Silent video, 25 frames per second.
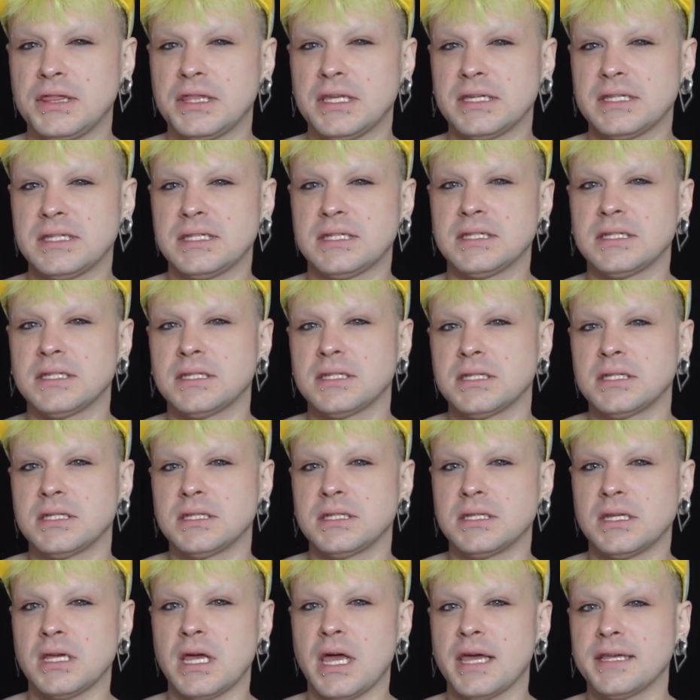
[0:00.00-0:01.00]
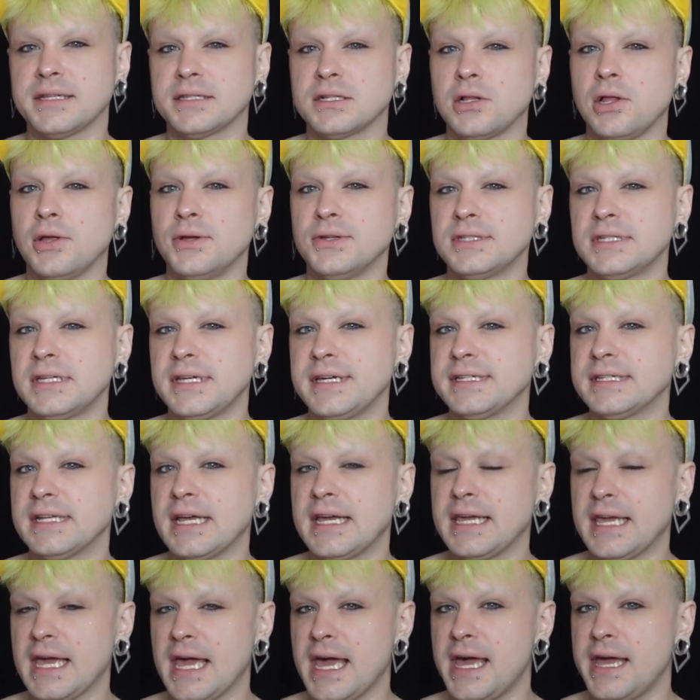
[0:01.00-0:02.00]
this as closely as
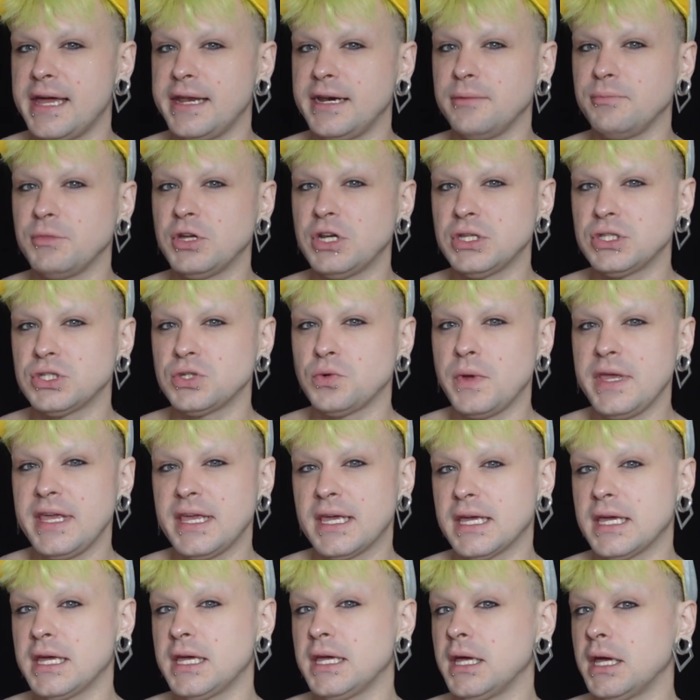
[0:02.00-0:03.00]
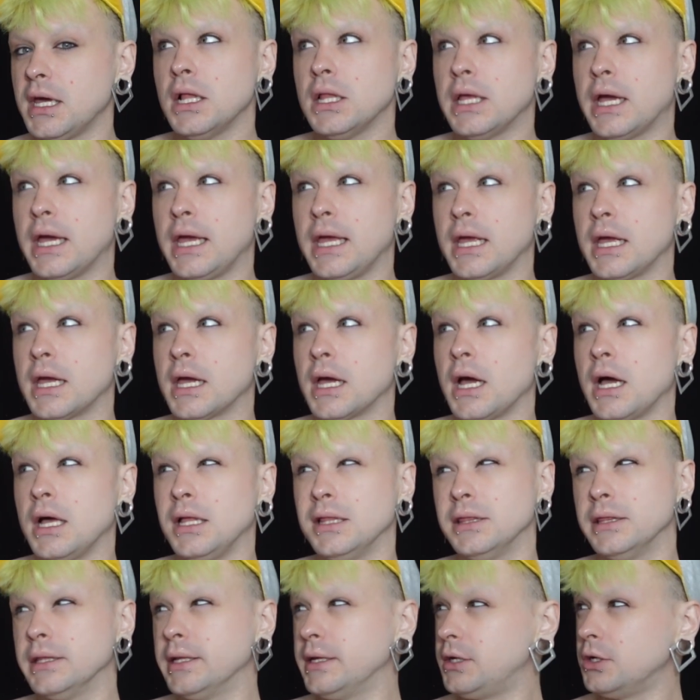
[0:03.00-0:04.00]
I can. I'm gonna tweak it like a
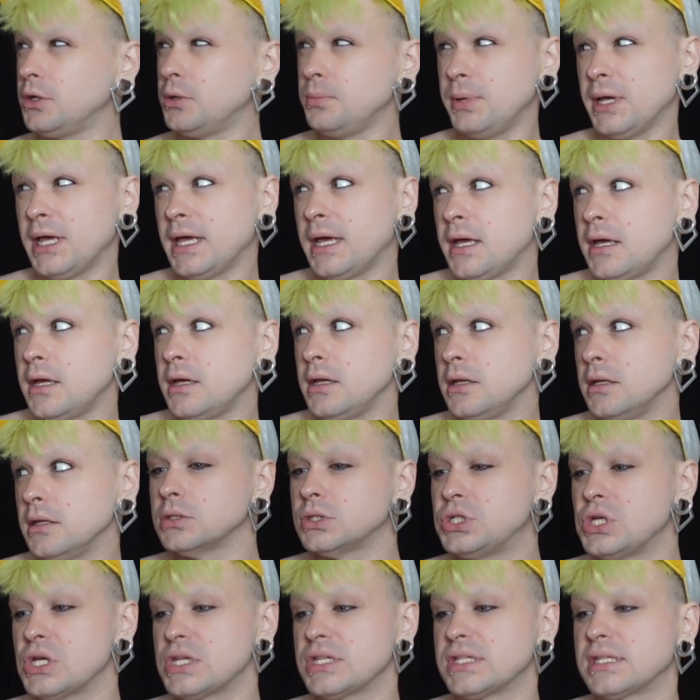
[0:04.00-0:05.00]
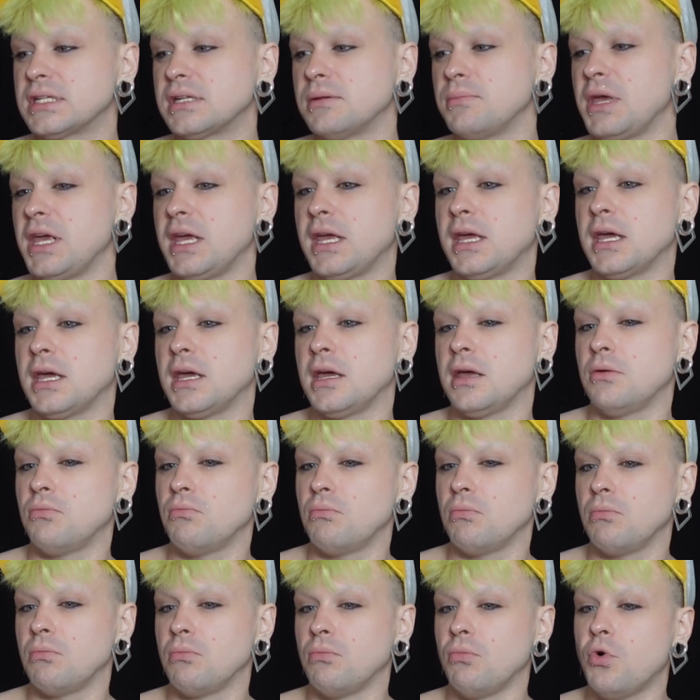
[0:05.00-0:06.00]
little bit just to make it
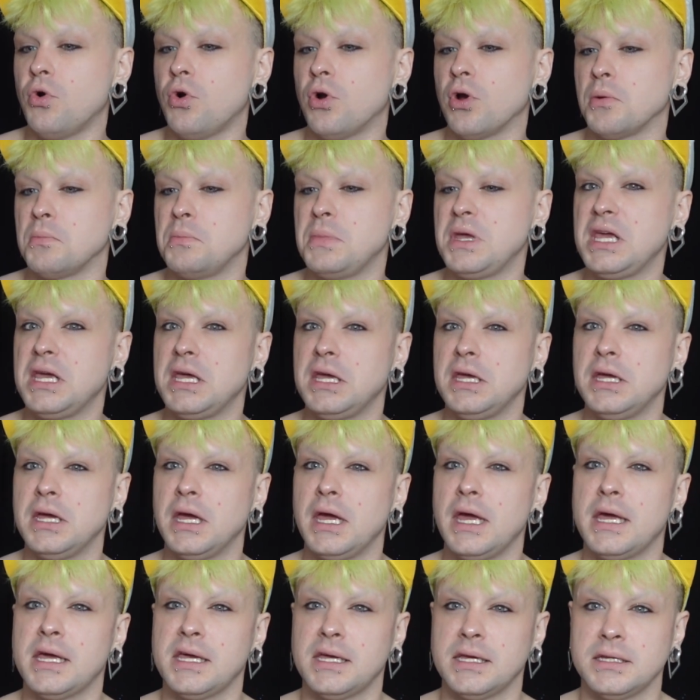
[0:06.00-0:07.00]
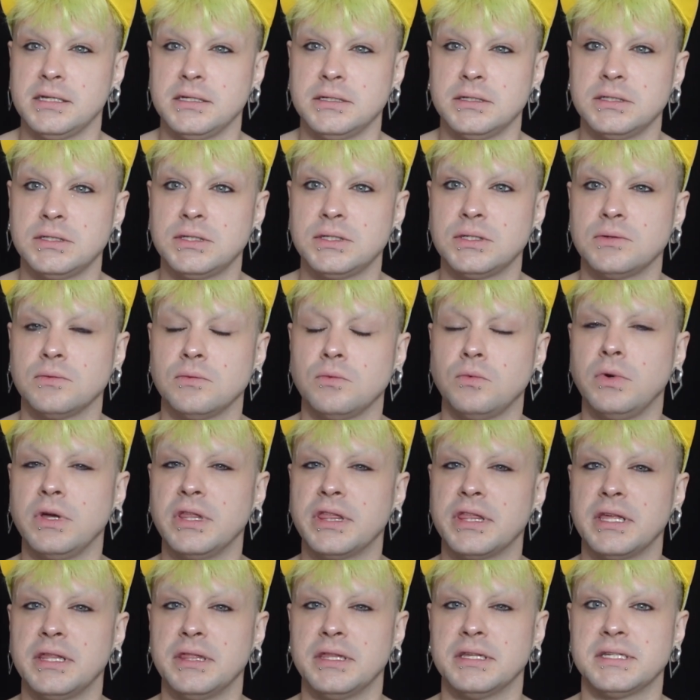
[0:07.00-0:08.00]
more me and
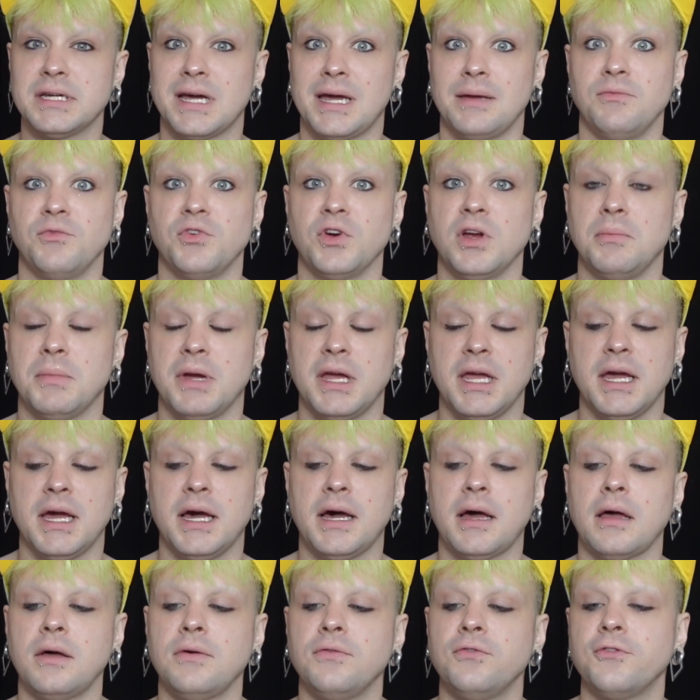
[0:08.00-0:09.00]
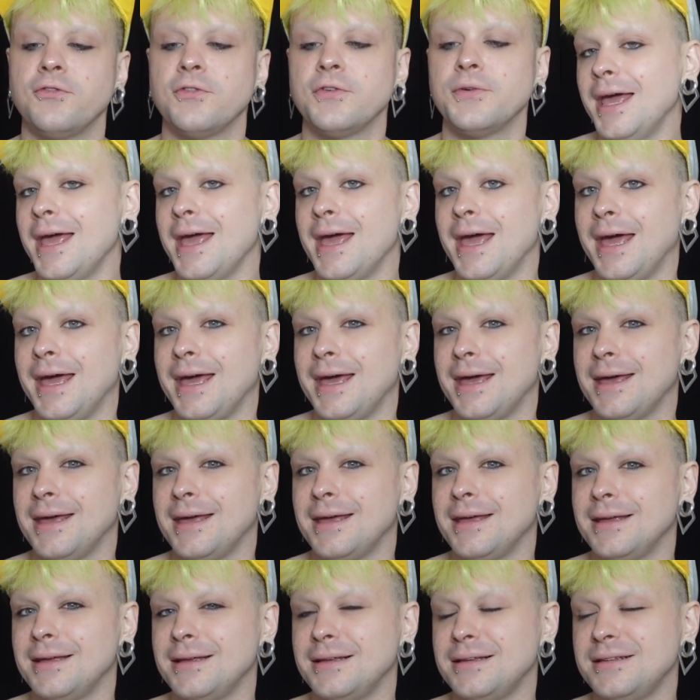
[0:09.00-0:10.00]
within the time frame I have.
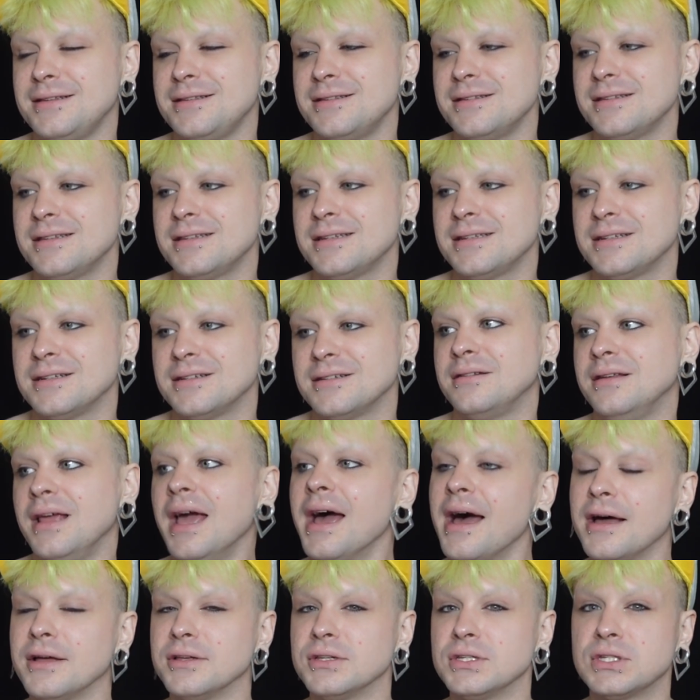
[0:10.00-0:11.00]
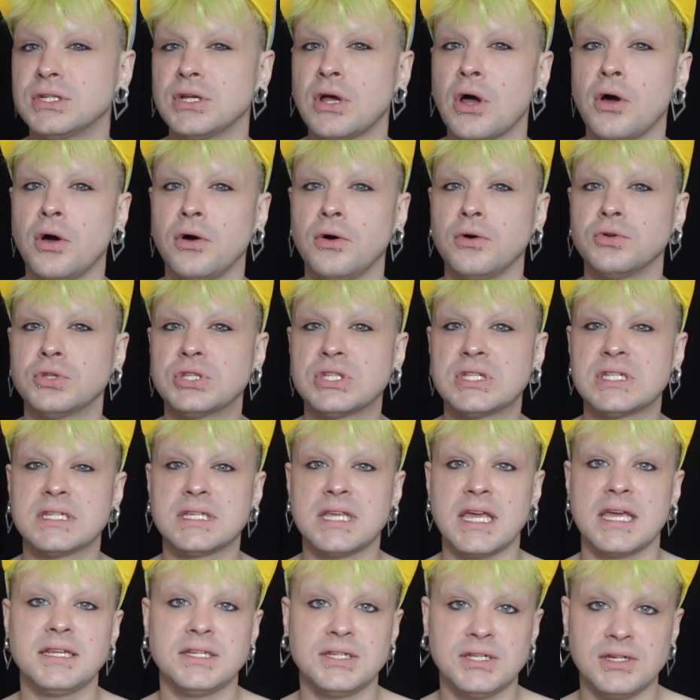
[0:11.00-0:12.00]
And yeah, so
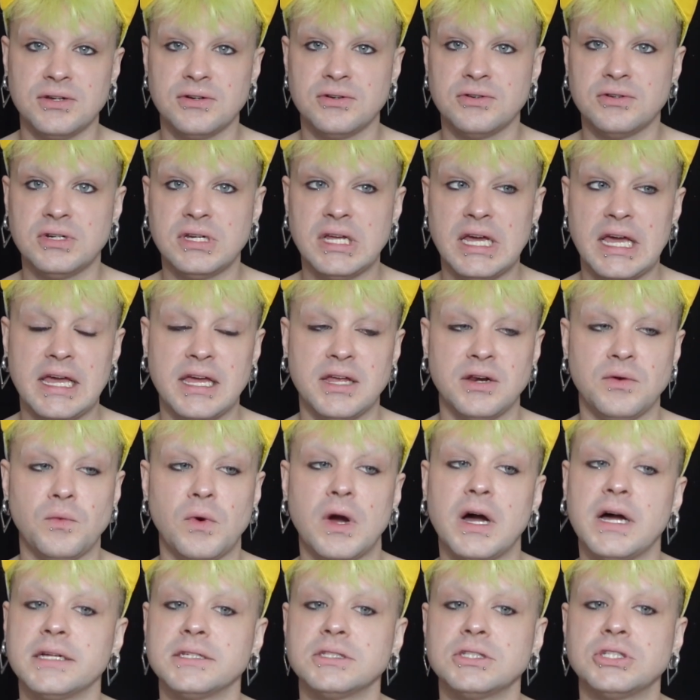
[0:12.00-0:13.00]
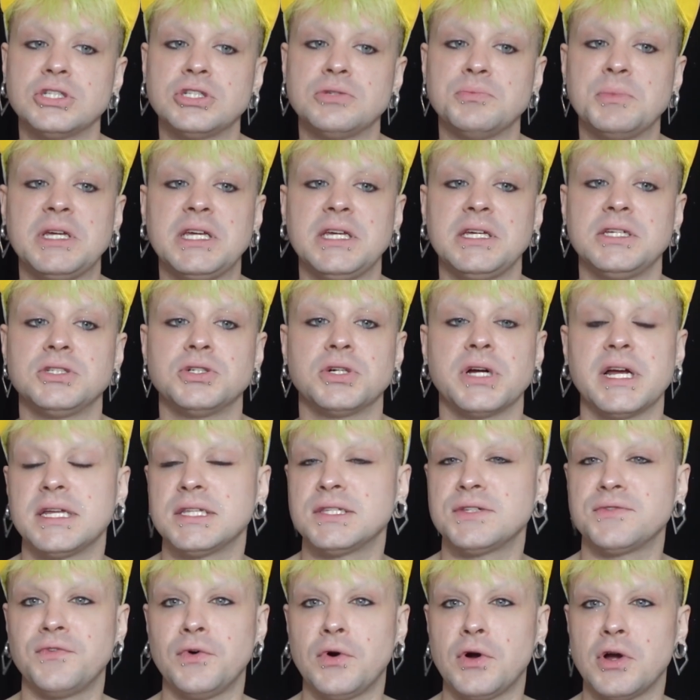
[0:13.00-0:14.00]
stay tuned and watch me
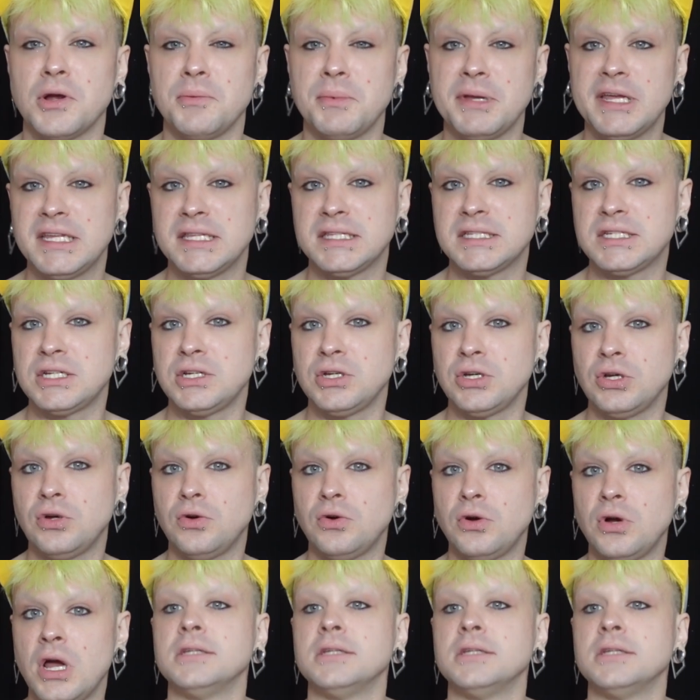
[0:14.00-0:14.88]
transform into